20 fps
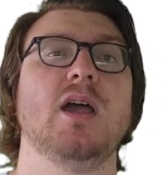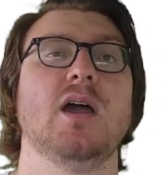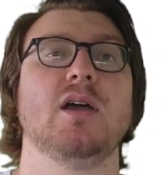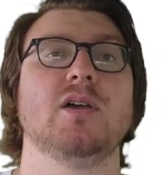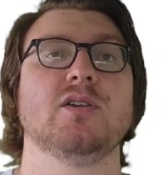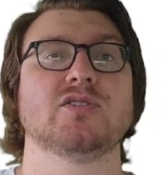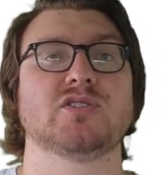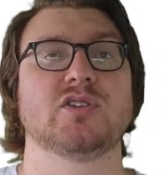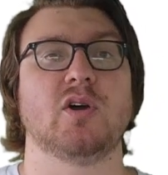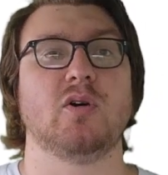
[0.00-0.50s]

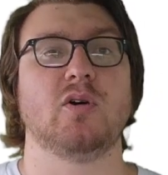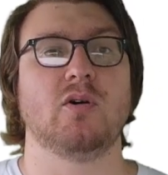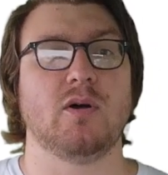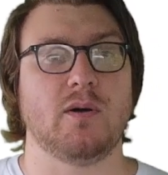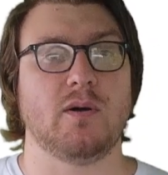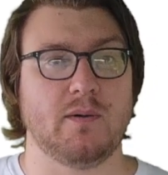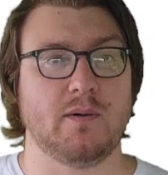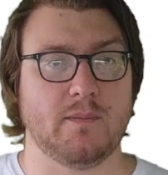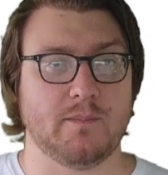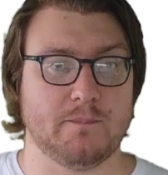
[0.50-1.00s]
So
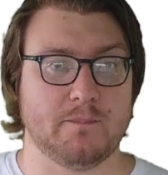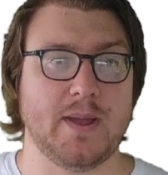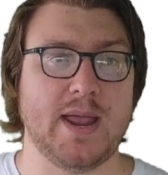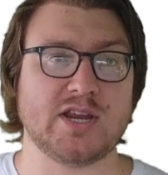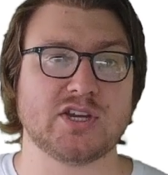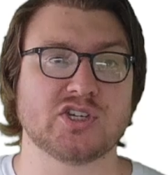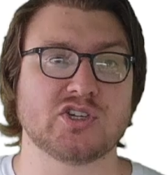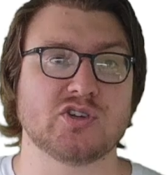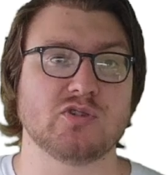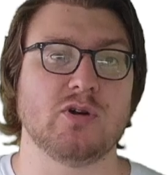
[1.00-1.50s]
make
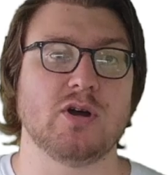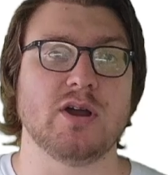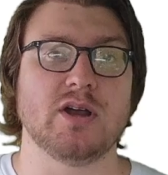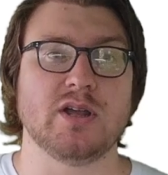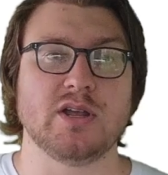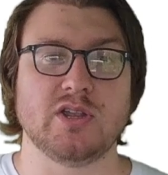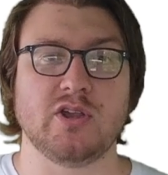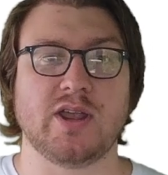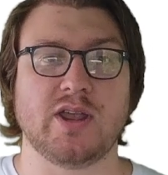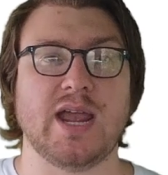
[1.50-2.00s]
sure
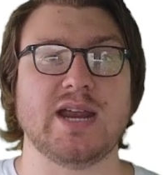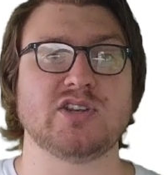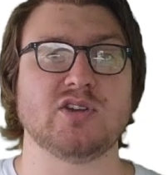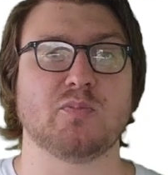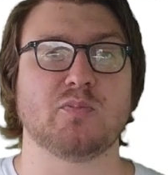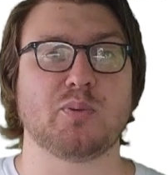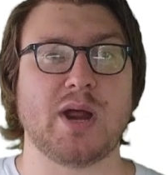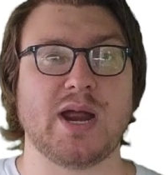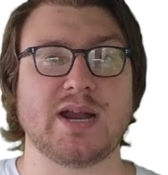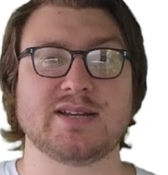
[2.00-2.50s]
you get your
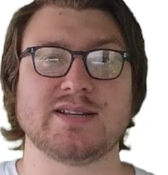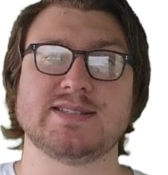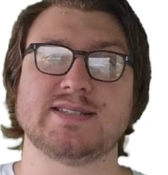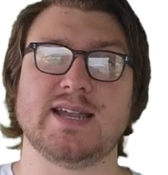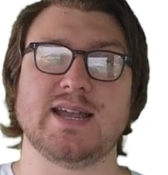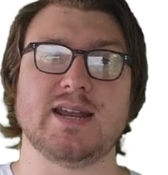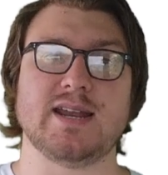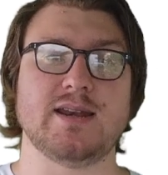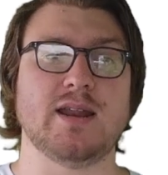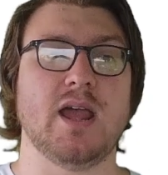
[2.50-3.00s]
practice
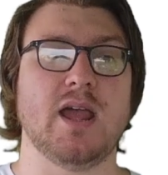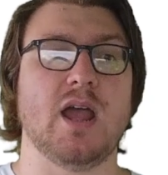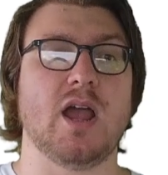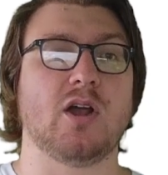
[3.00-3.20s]
in.